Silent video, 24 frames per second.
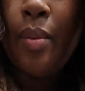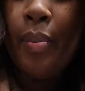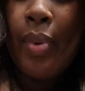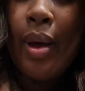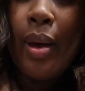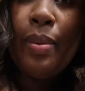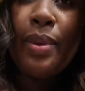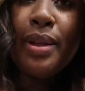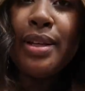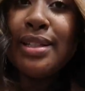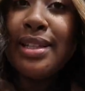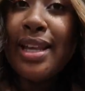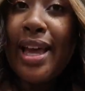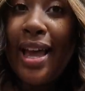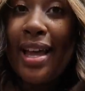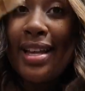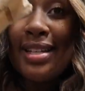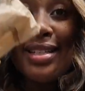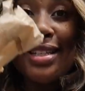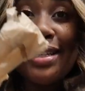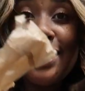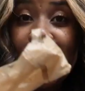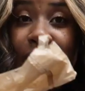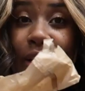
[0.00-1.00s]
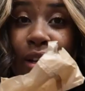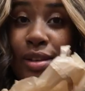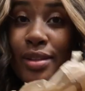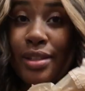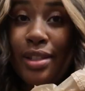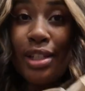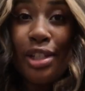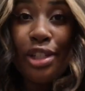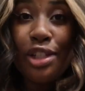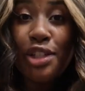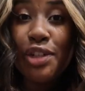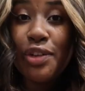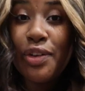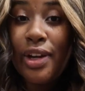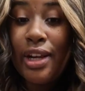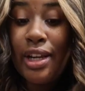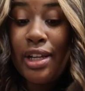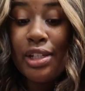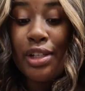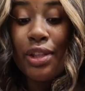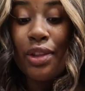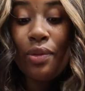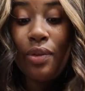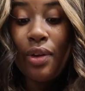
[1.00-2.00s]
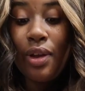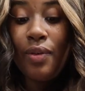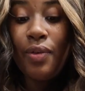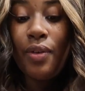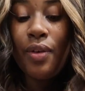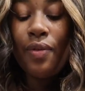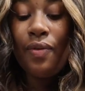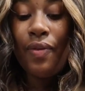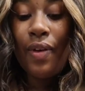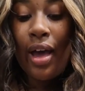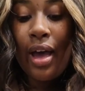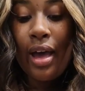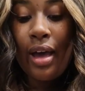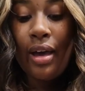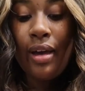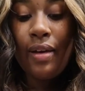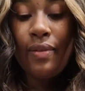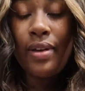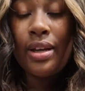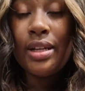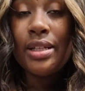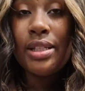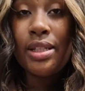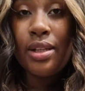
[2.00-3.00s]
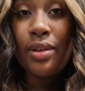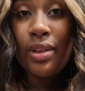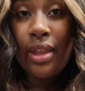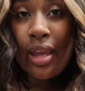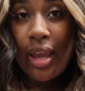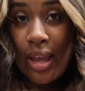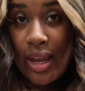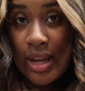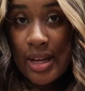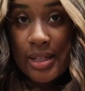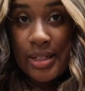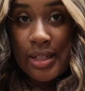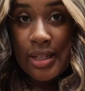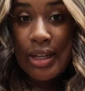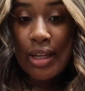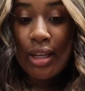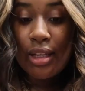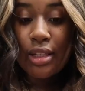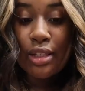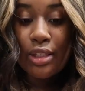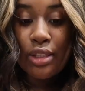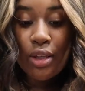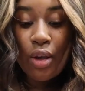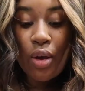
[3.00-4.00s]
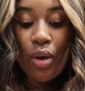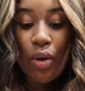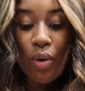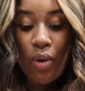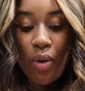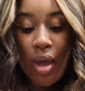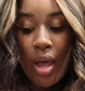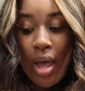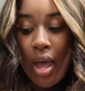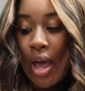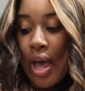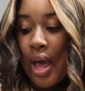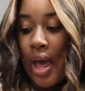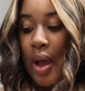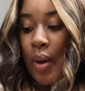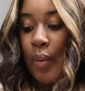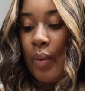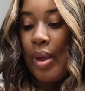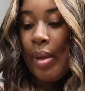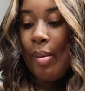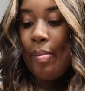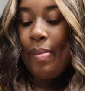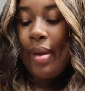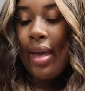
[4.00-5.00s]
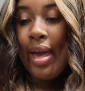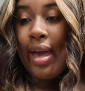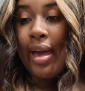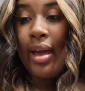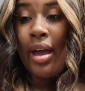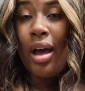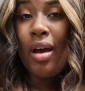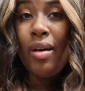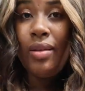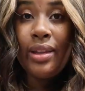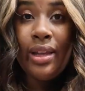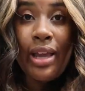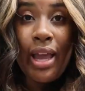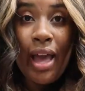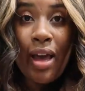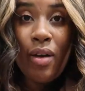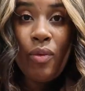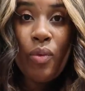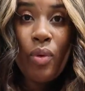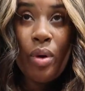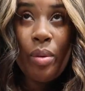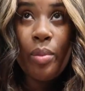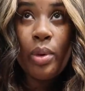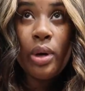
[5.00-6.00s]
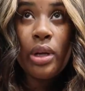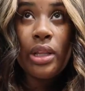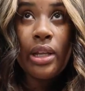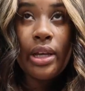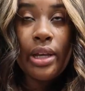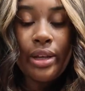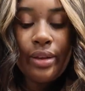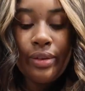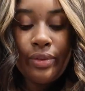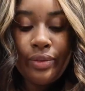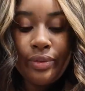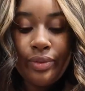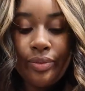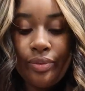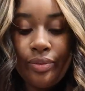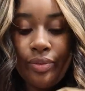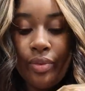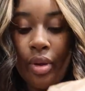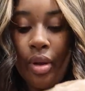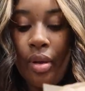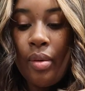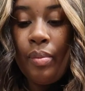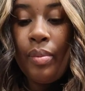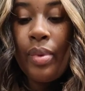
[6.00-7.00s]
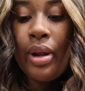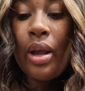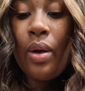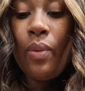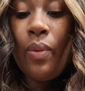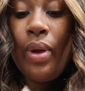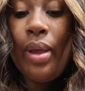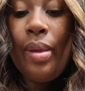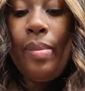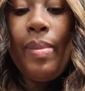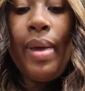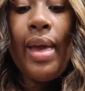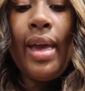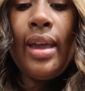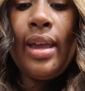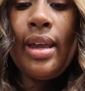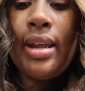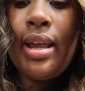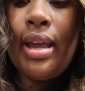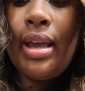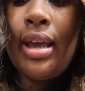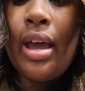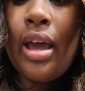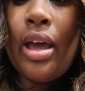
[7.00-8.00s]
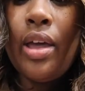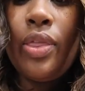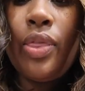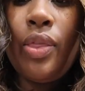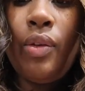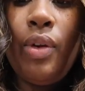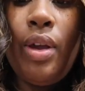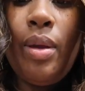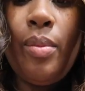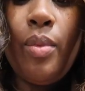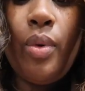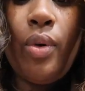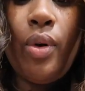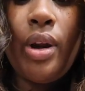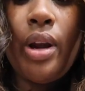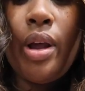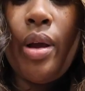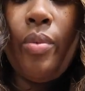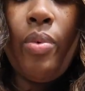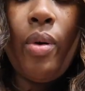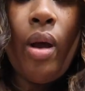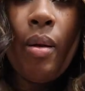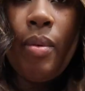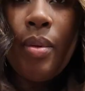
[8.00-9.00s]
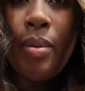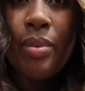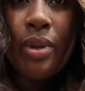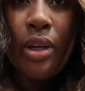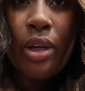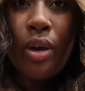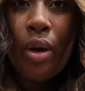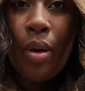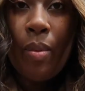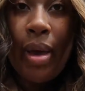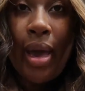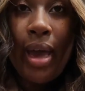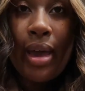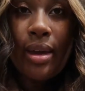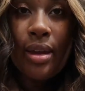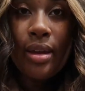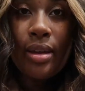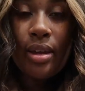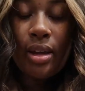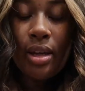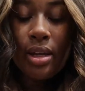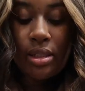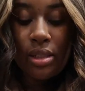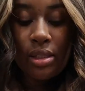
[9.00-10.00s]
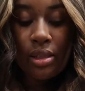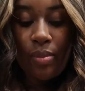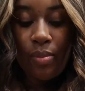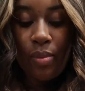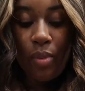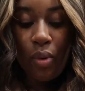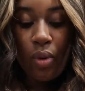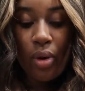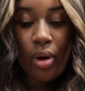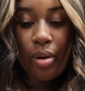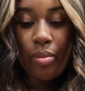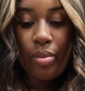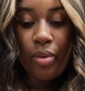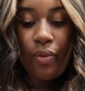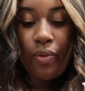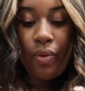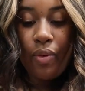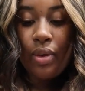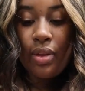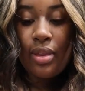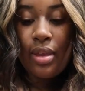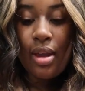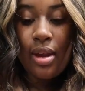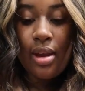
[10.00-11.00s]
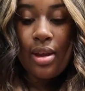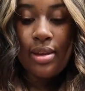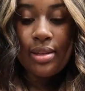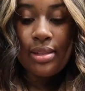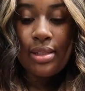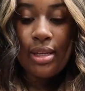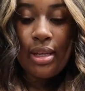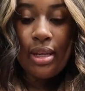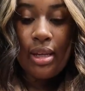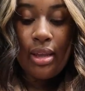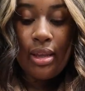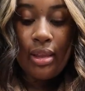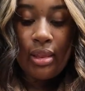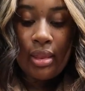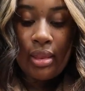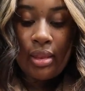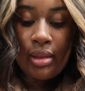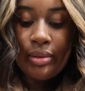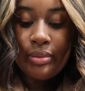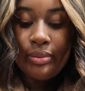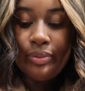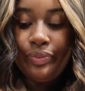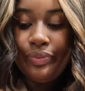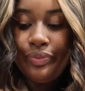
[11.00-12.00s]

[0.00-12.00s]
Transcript: Publix has these Celsius drinks, three for five until the 18th. So I went back, only have one more left, but I went back and I got three more and I'll probably go back and get some more before the 18th.